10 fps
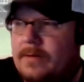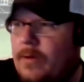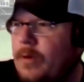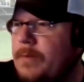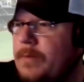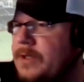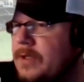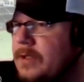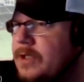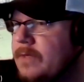Quit
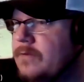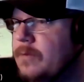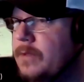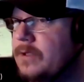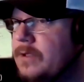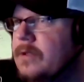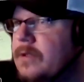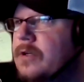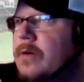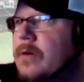mentioning Chev so much on this
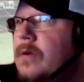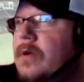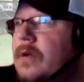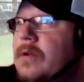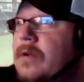show. We